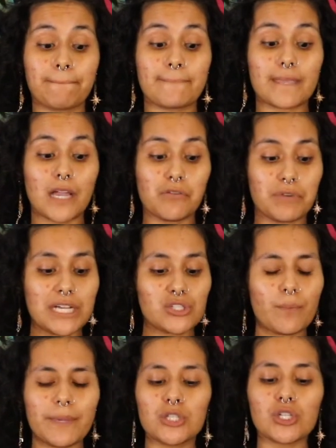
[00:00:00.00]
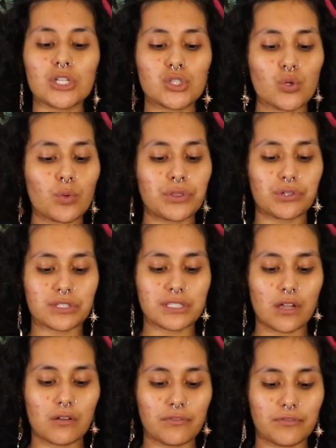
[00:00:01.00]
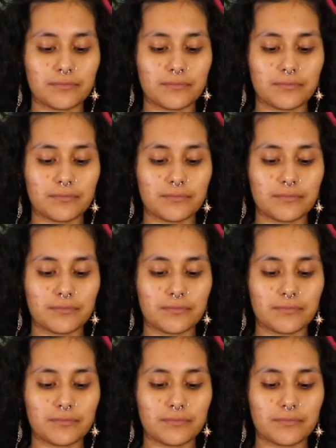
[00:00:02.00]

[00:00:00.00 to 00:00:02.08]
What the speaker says: All right, so be gentle with yourself.